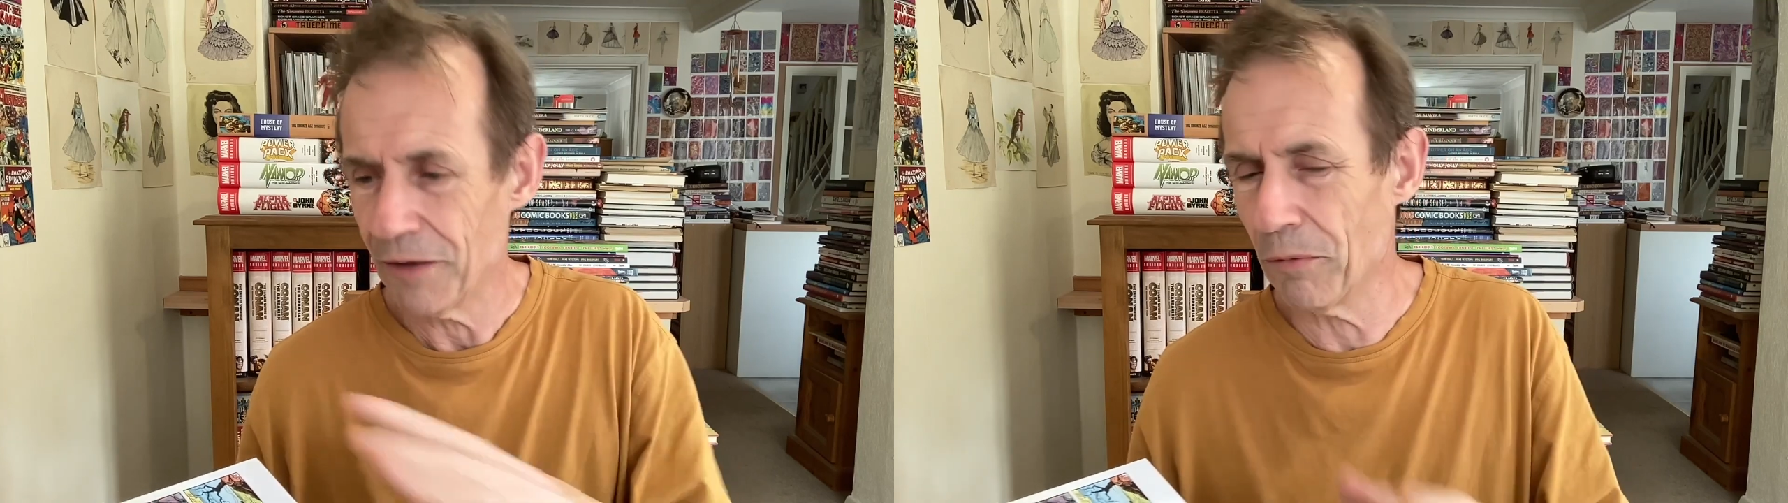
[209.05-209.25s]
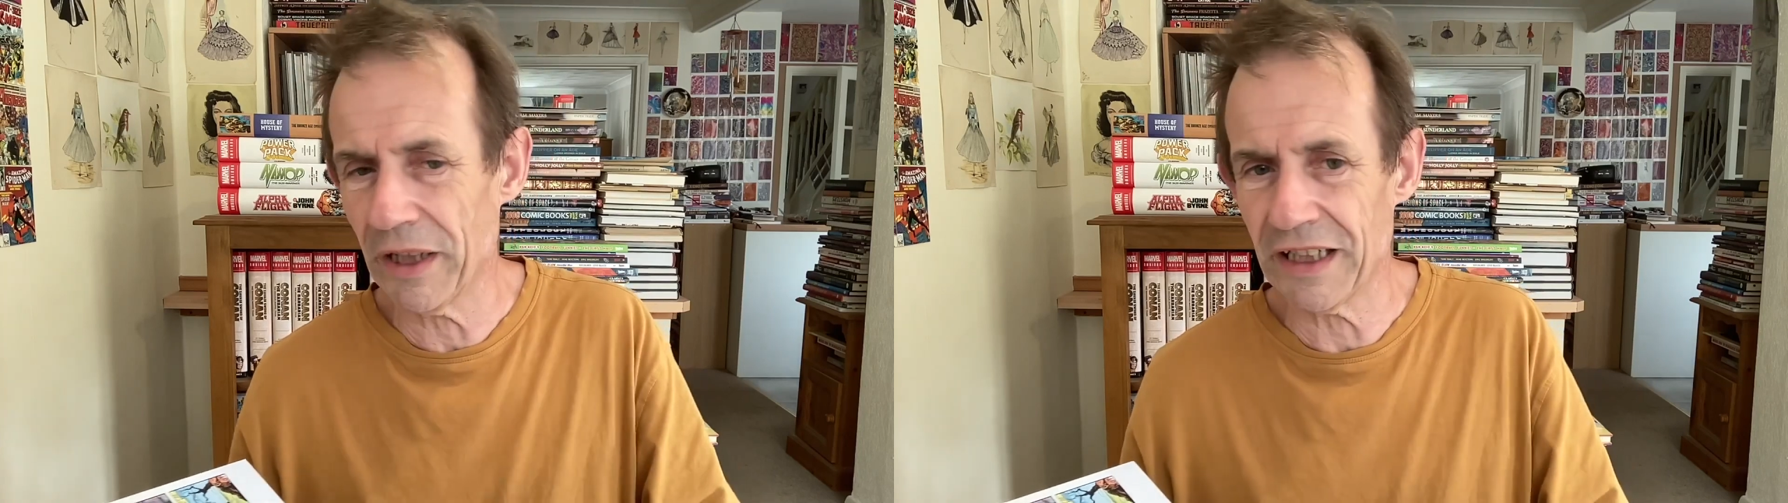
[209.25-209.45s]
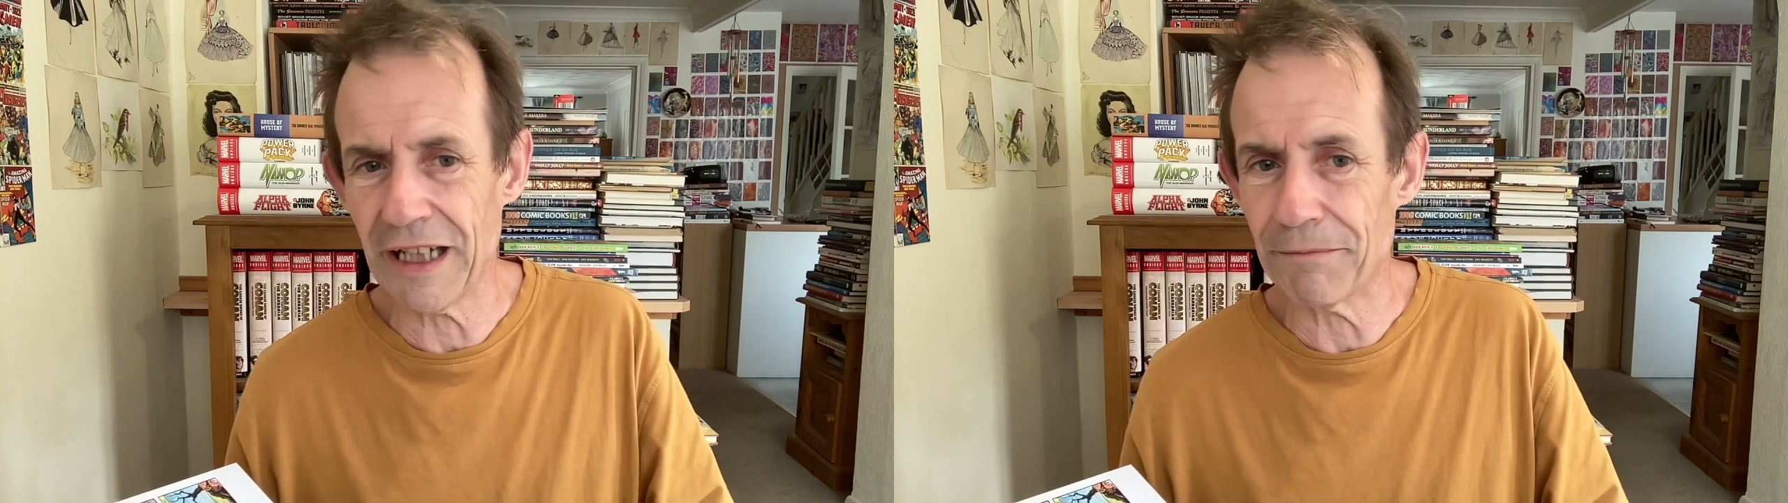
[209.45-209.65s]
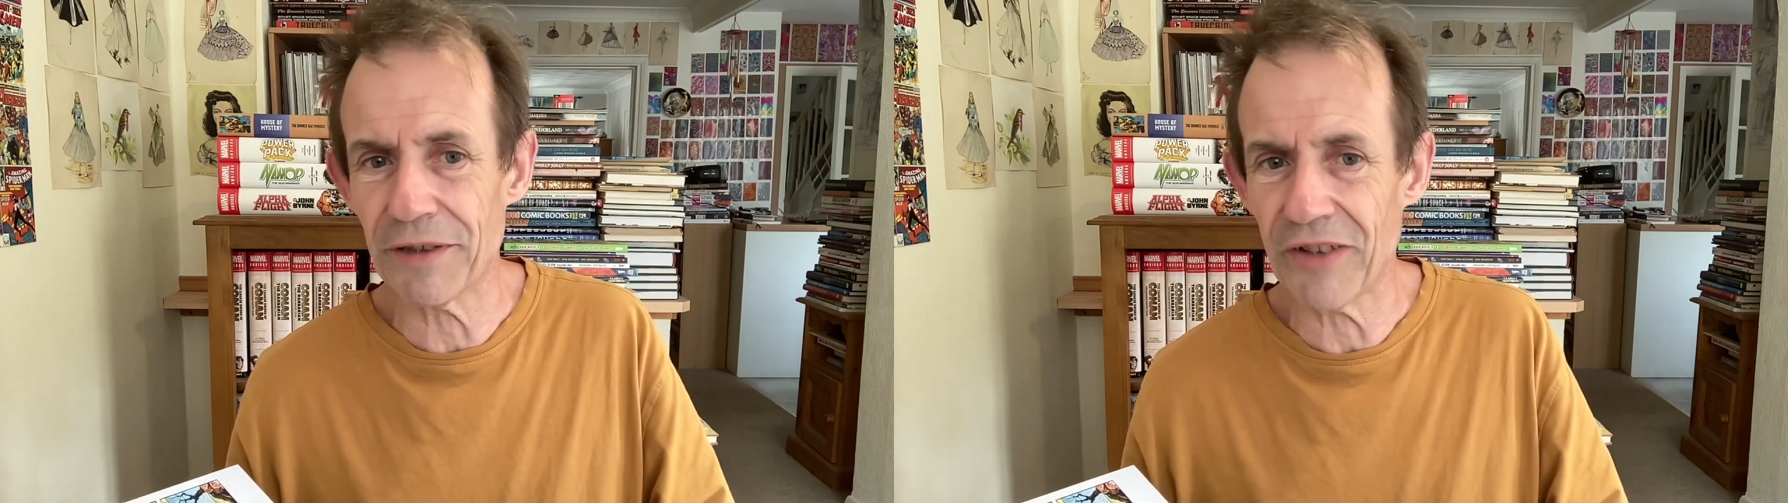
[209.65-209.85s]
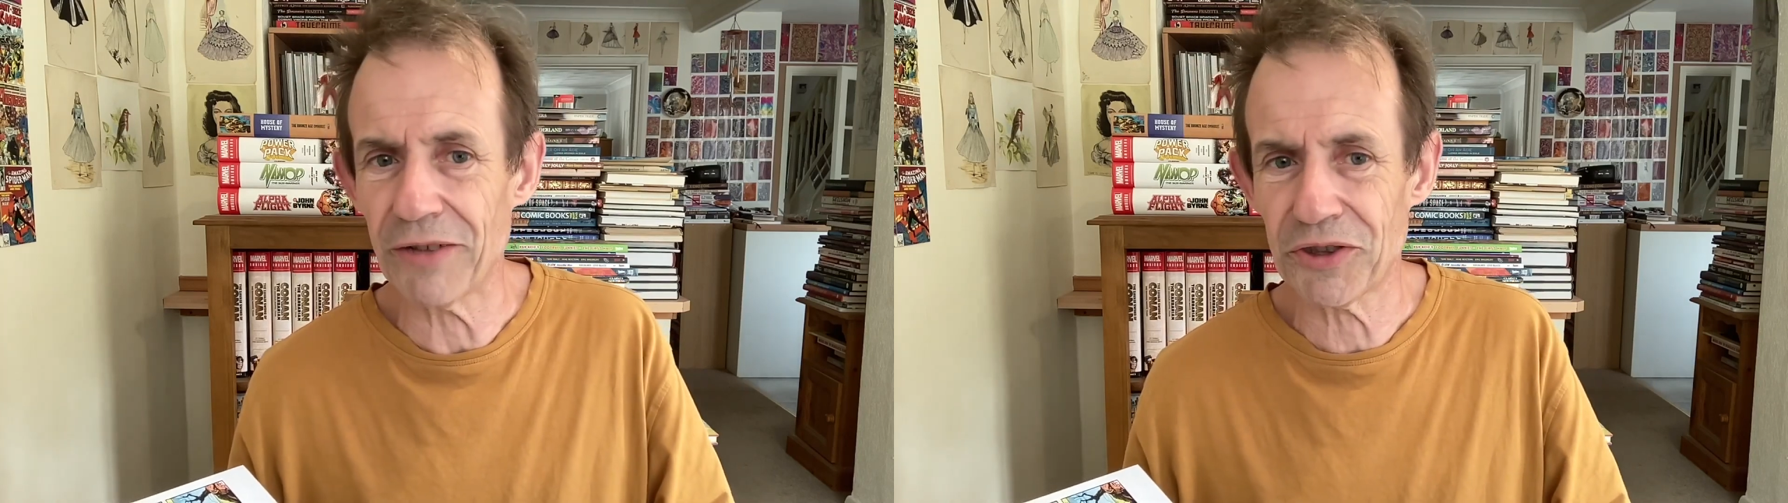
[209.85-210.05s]
with a number
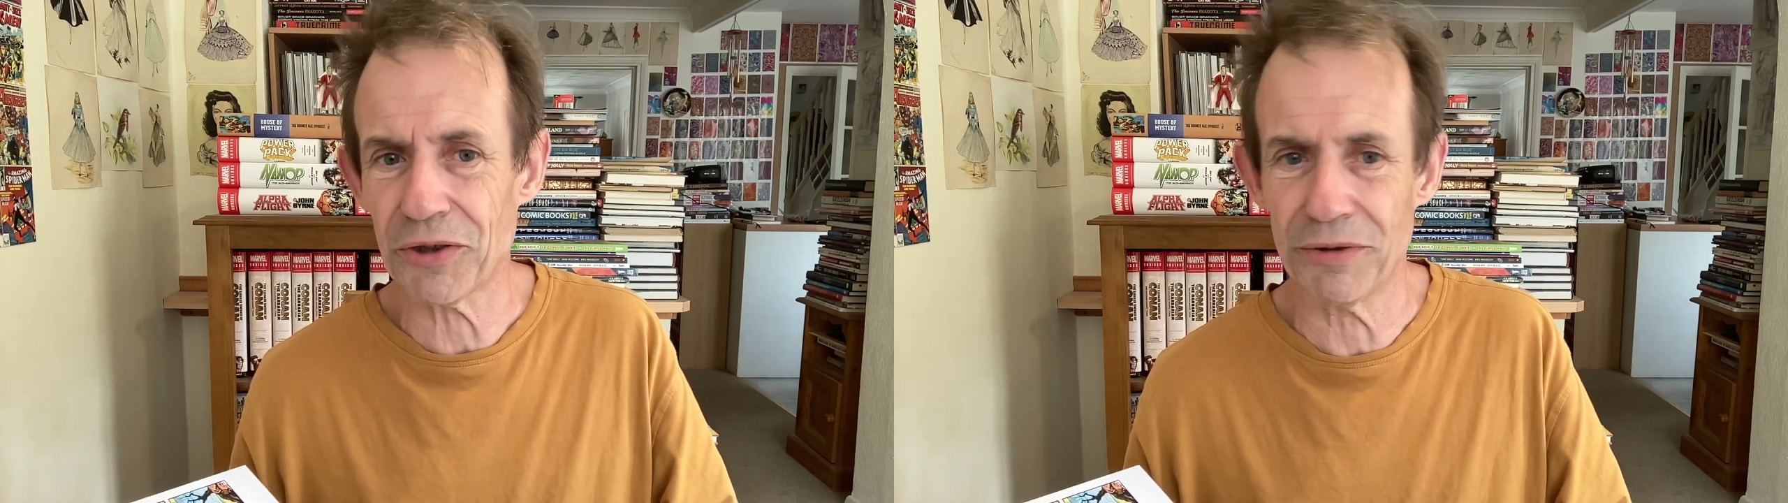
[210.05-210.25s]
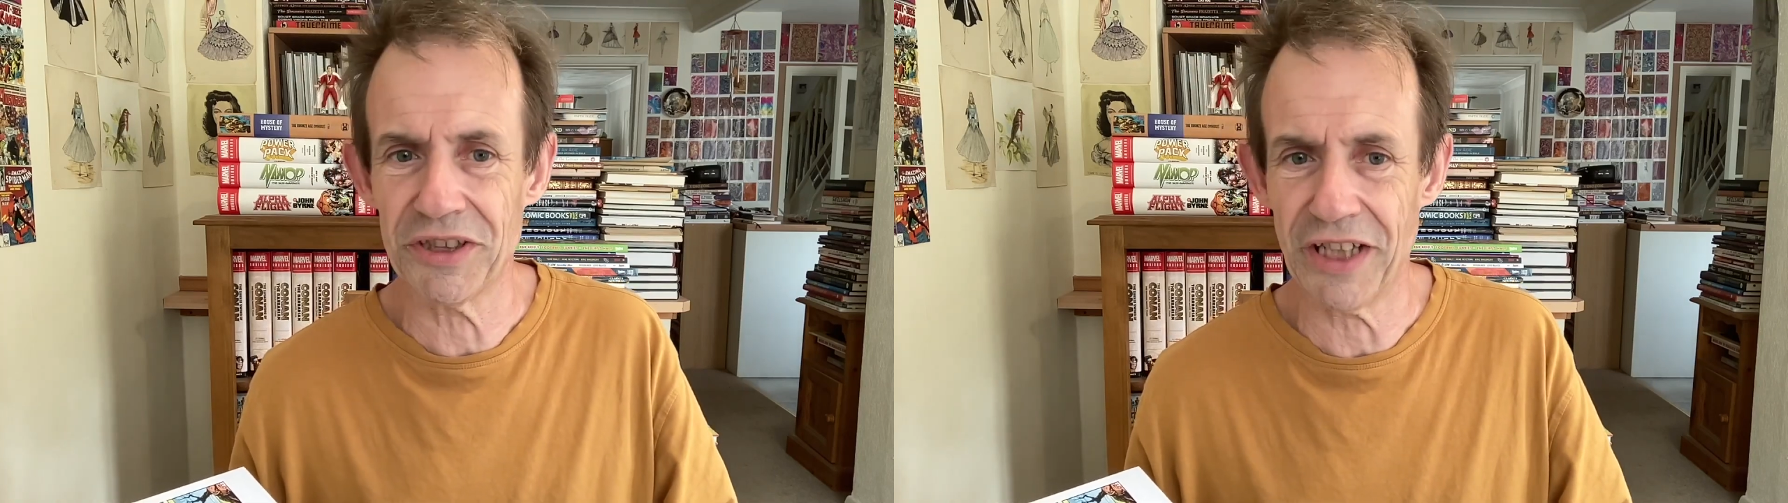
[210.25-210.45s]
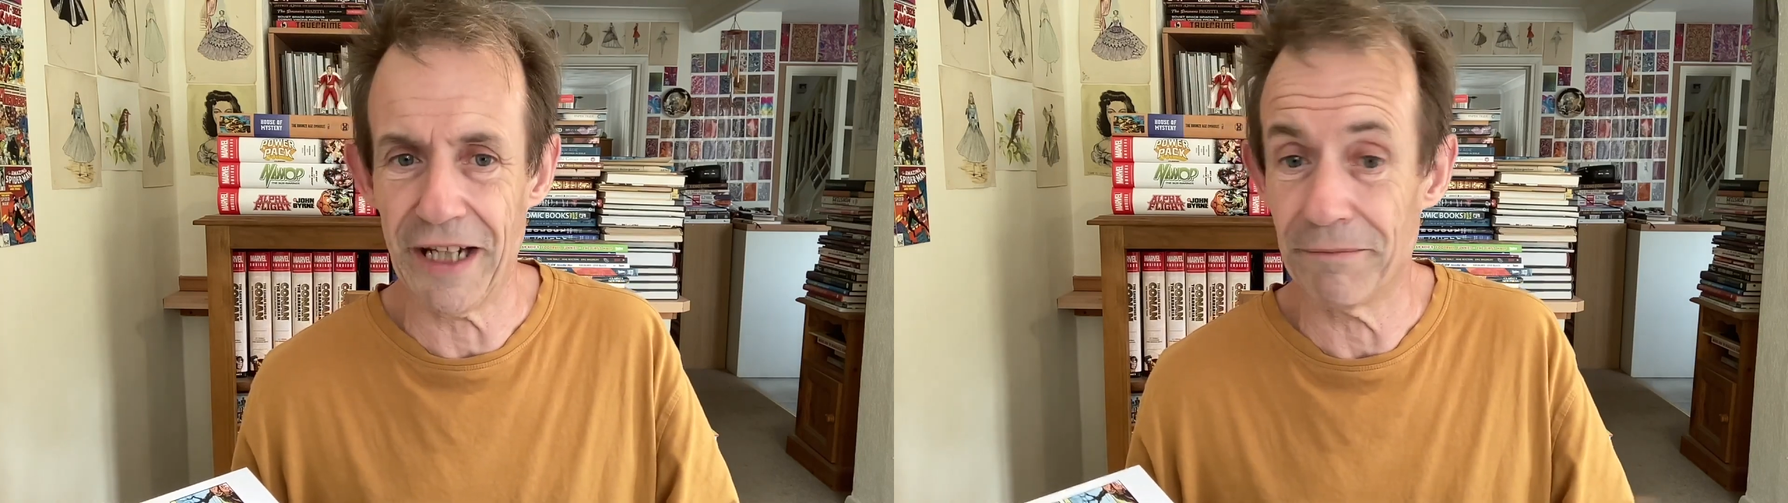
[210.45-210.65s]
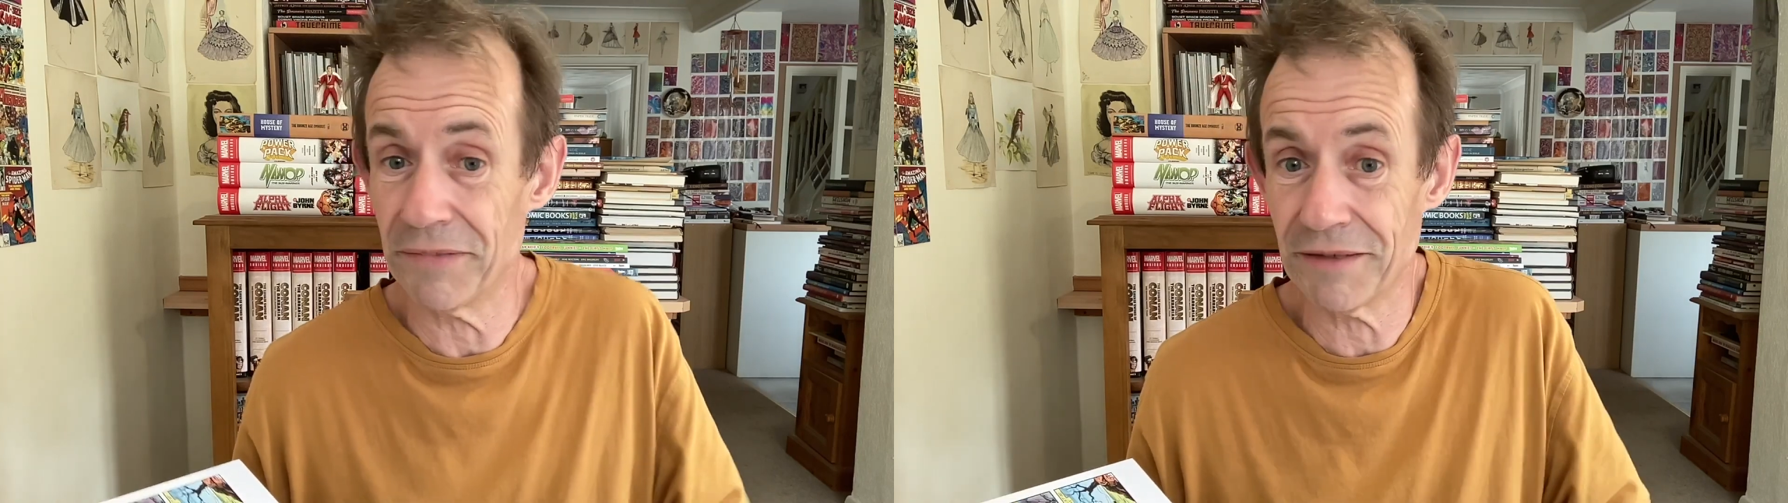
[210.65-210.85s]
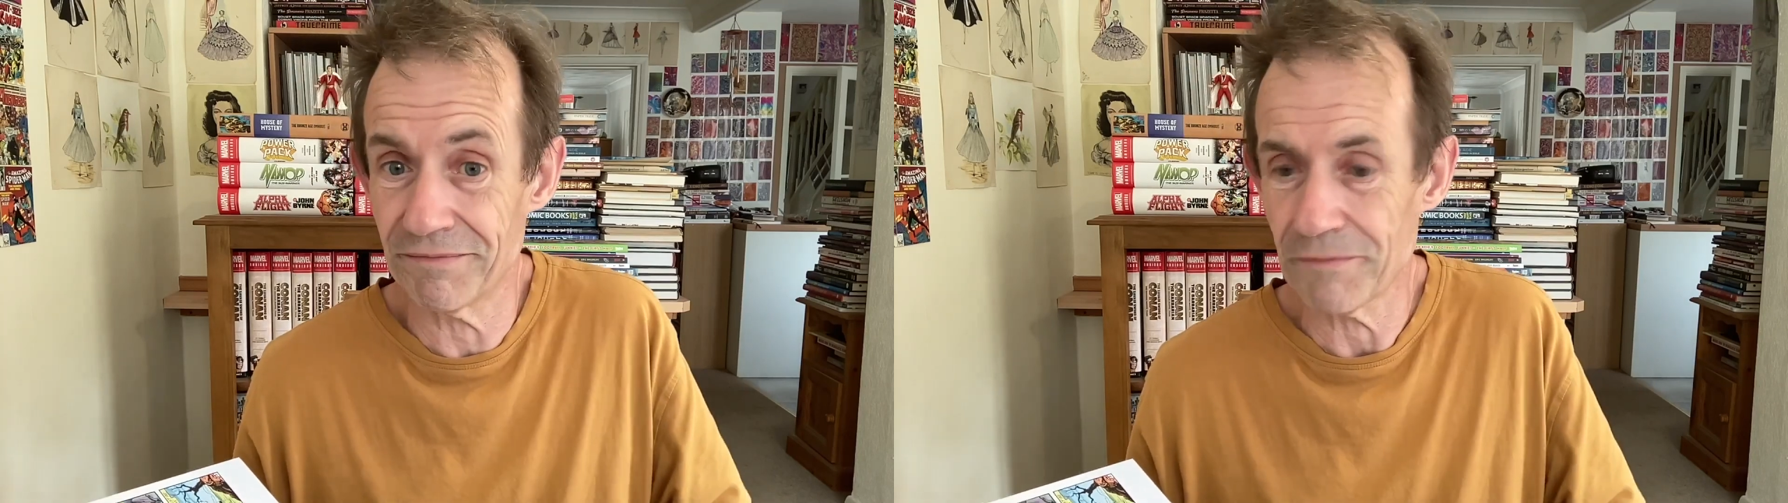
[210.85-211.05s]
of those stories yet.
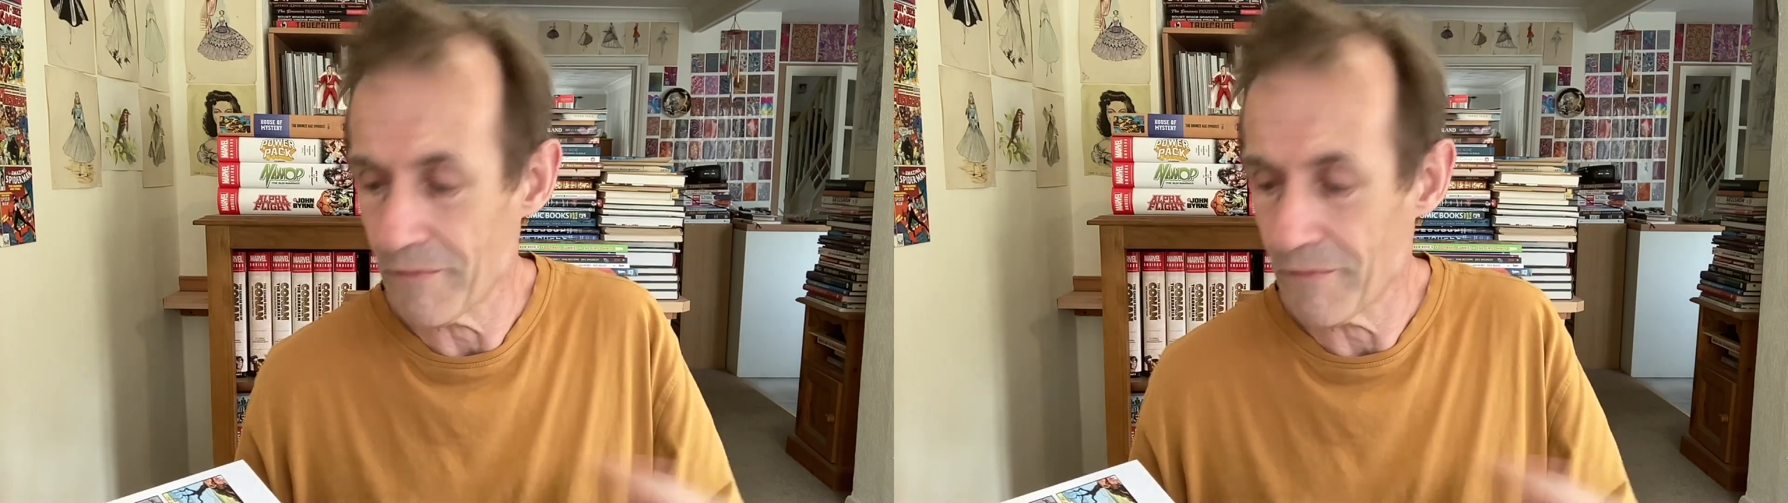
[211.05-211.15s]
But